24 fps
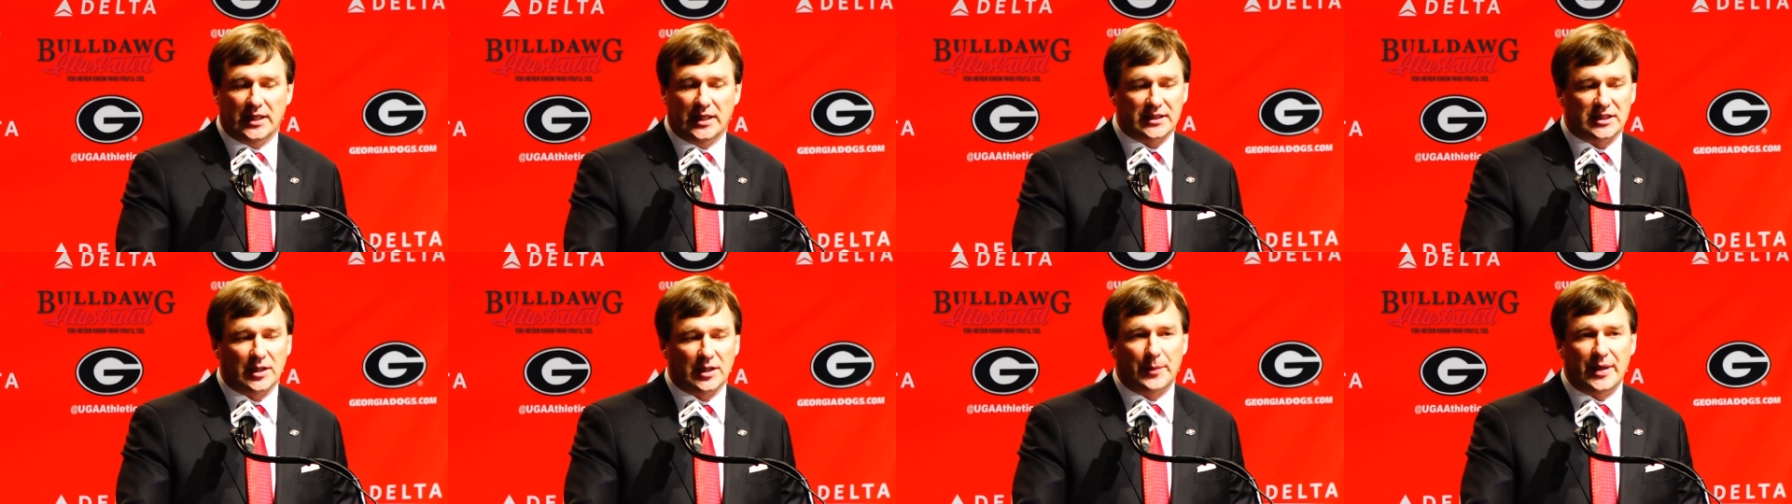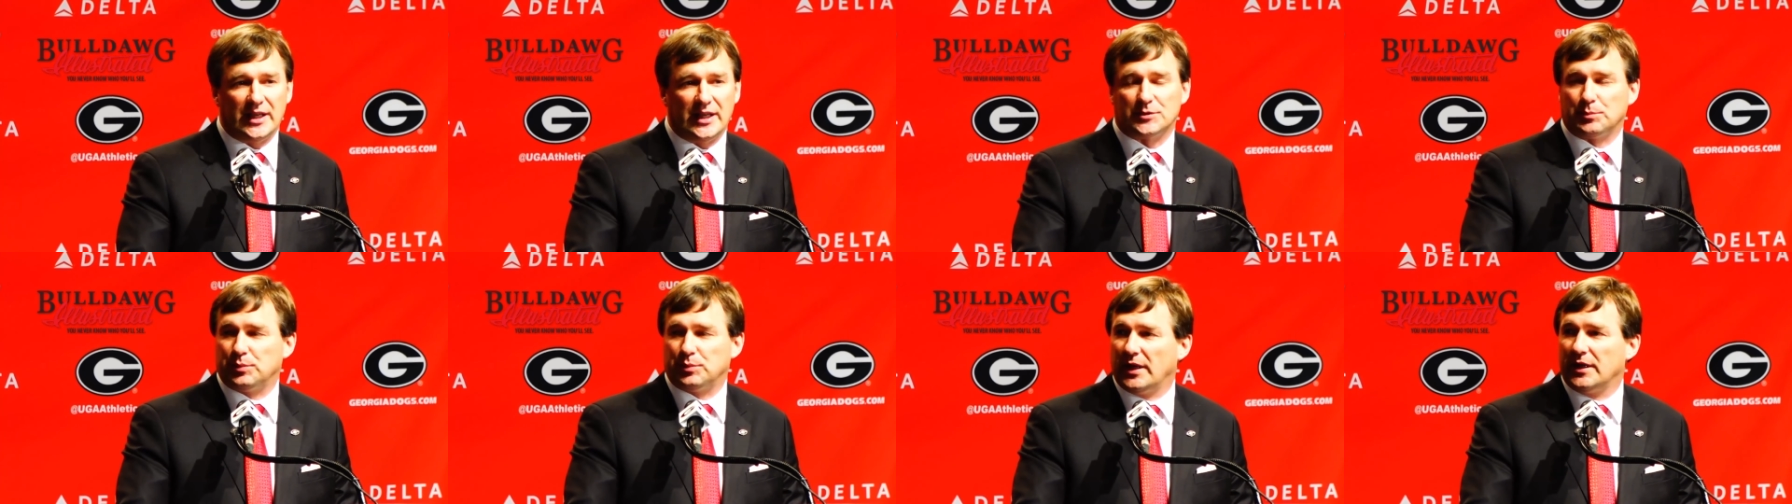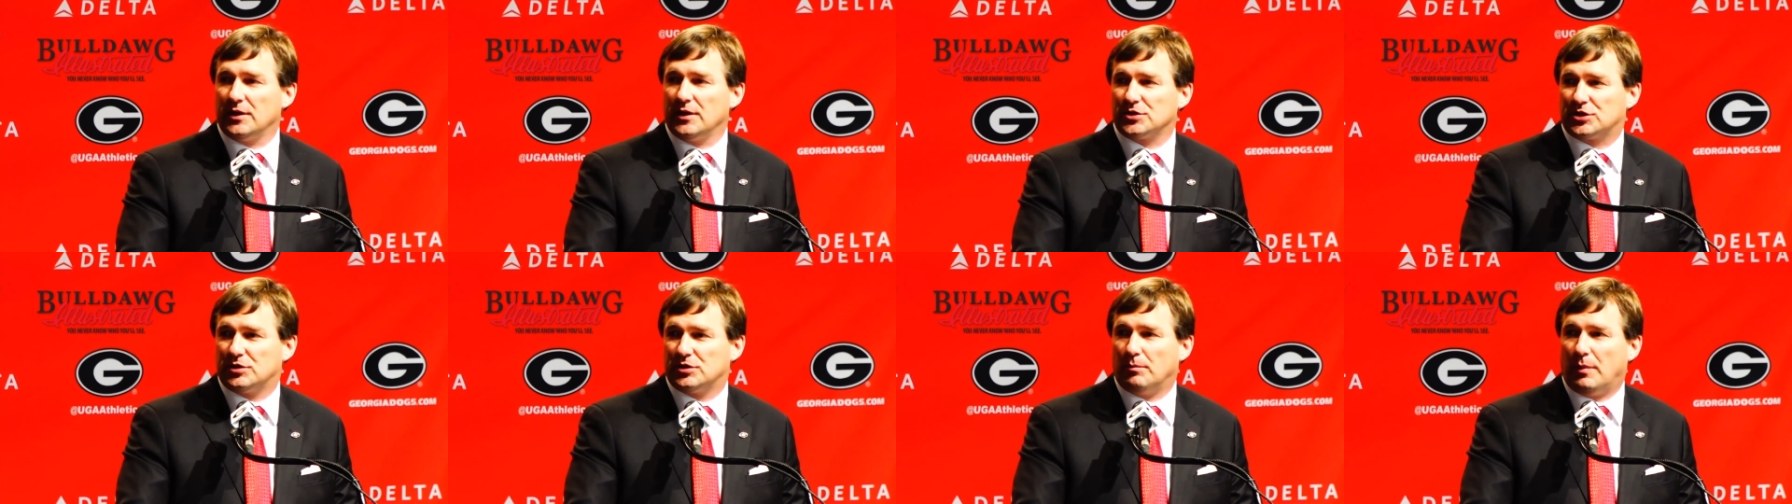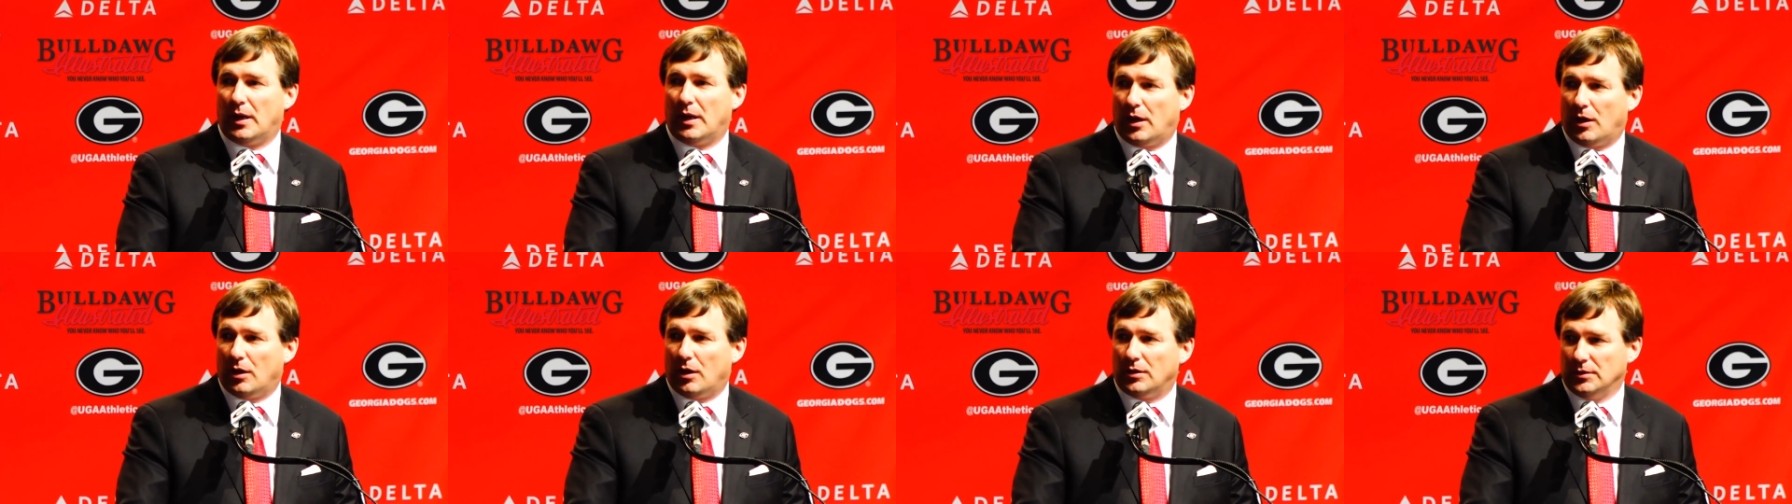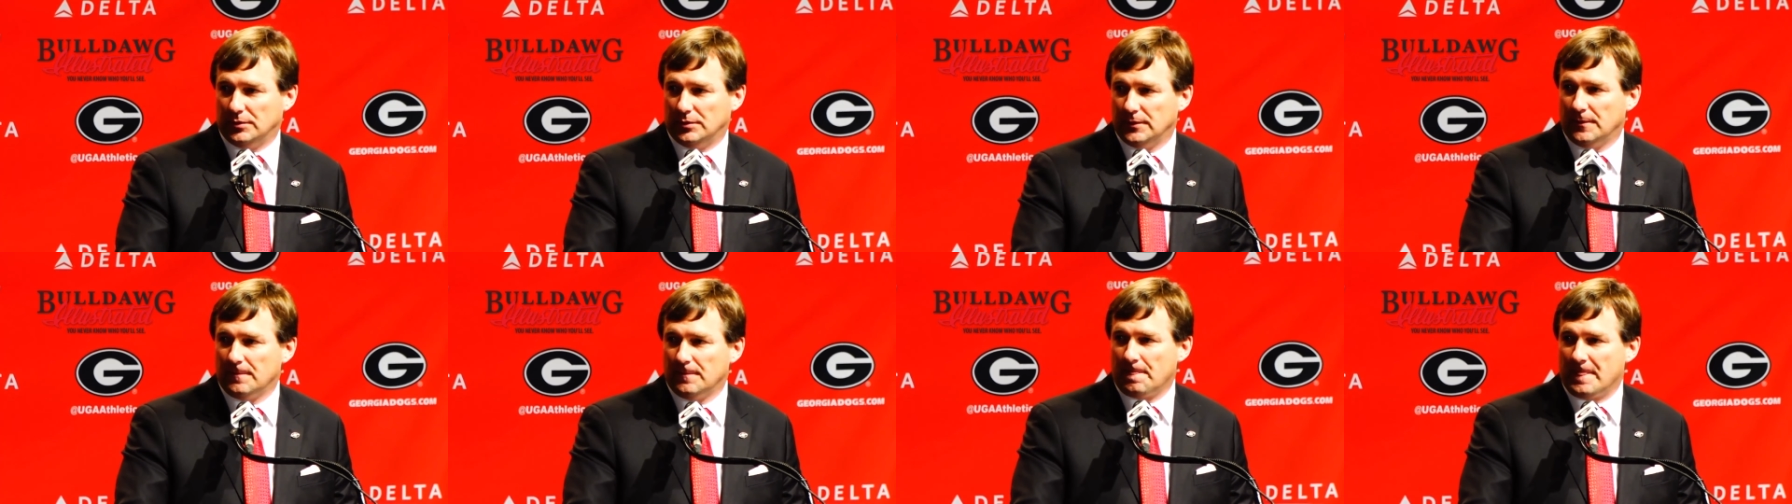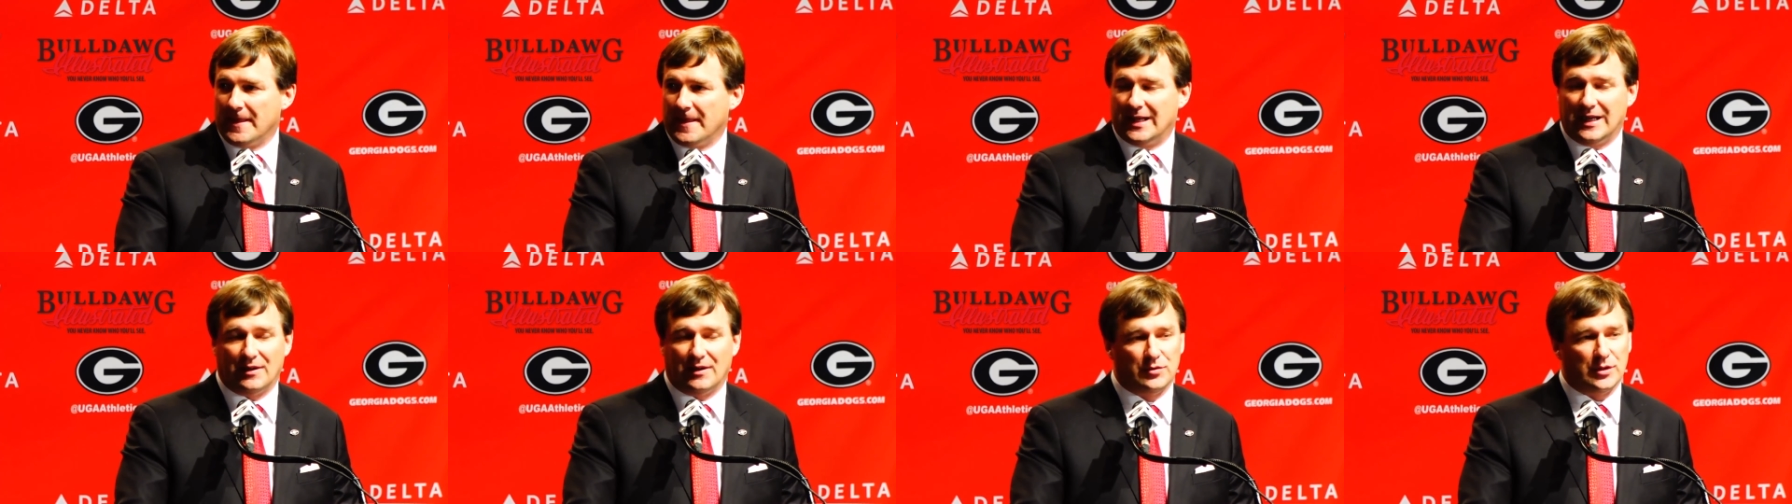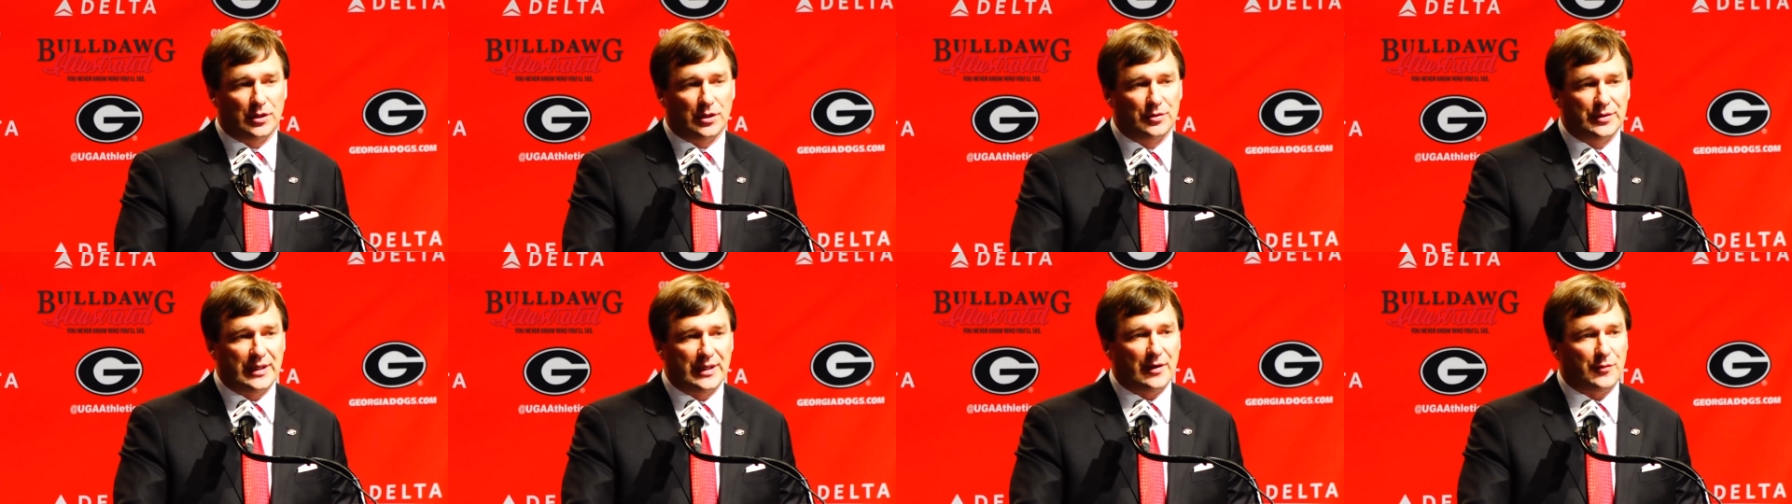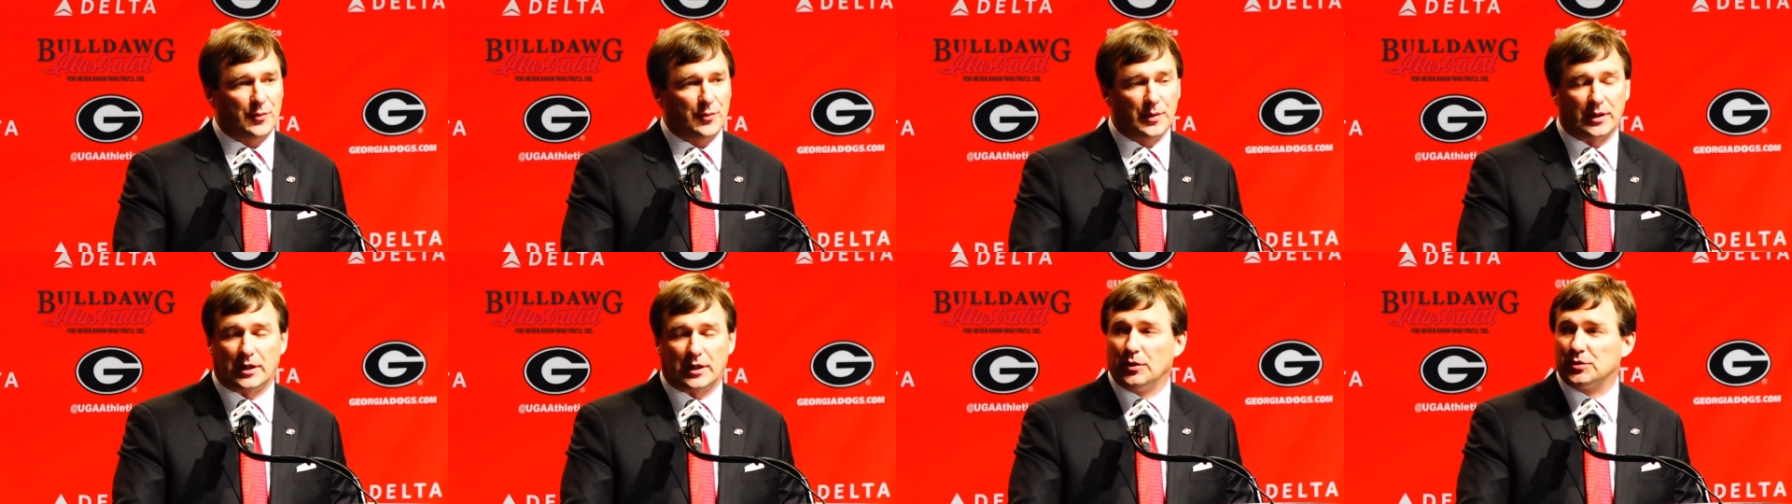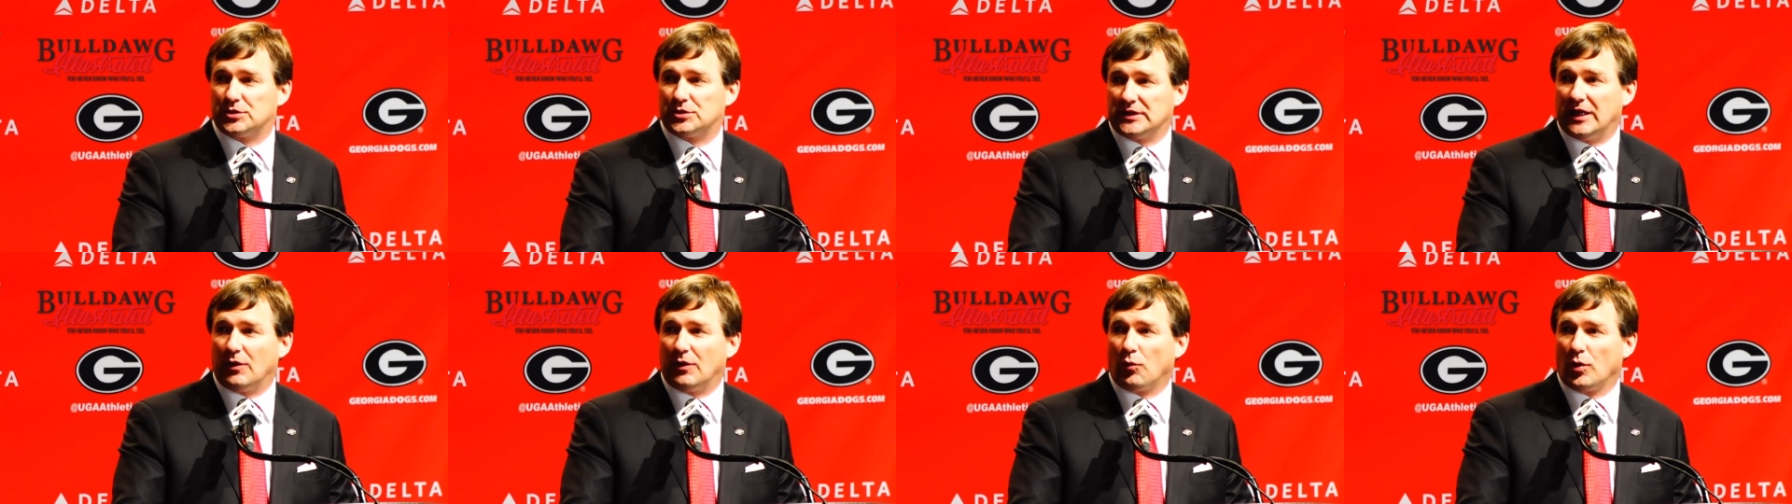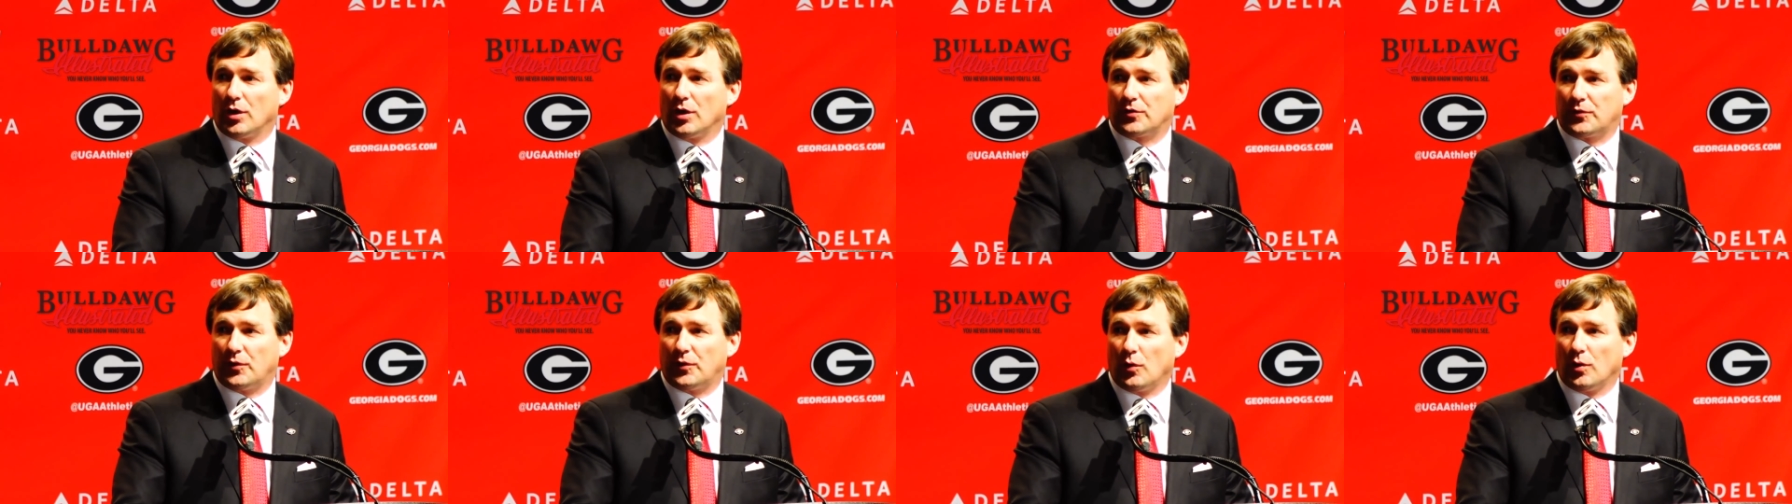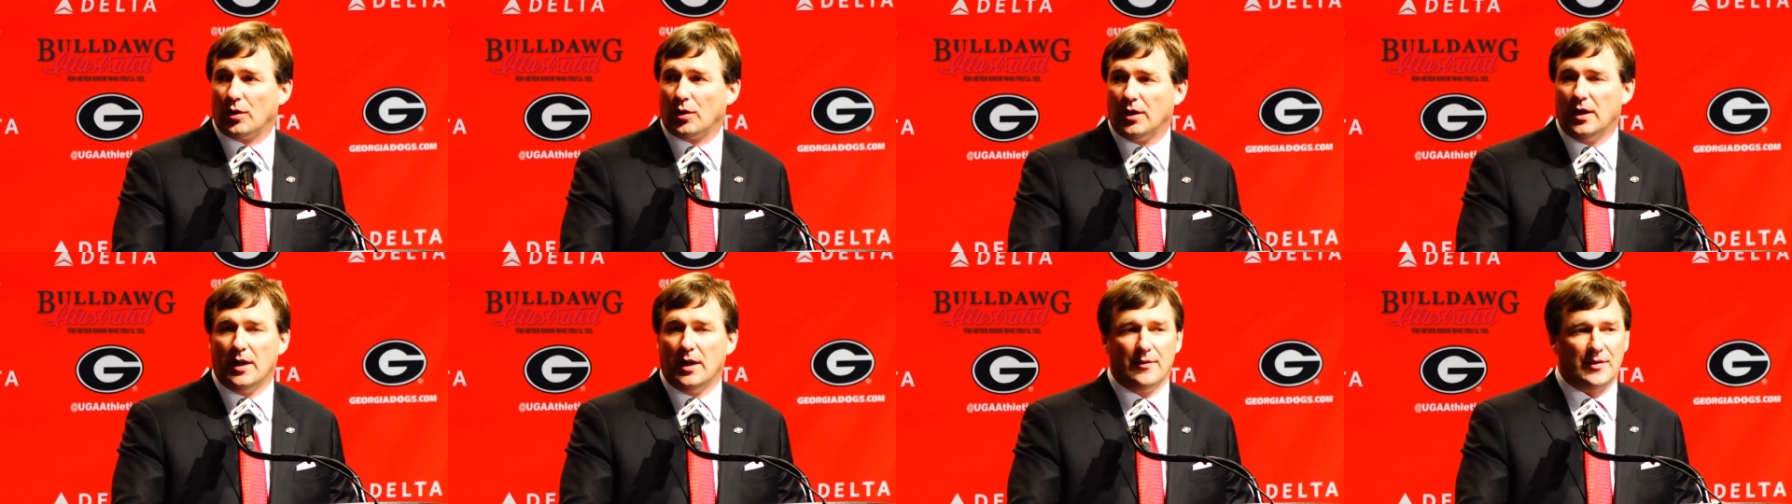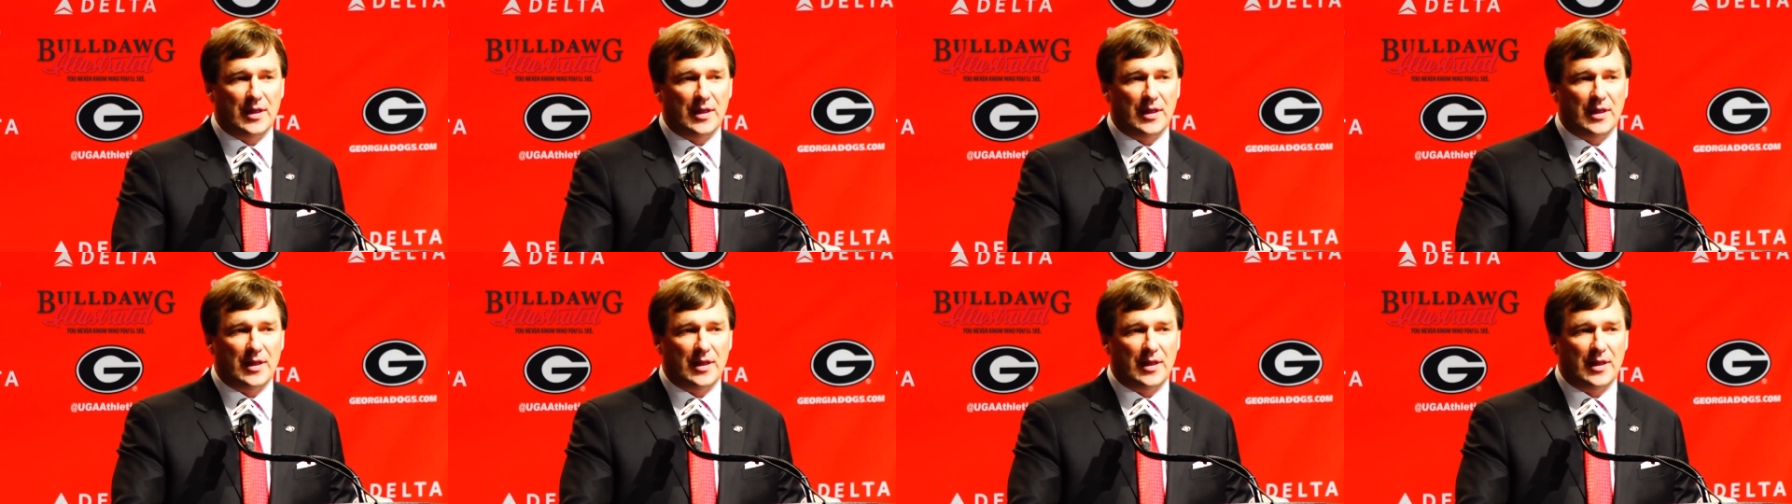get the best players the ball. And I've learned that from the coaches I've worked for.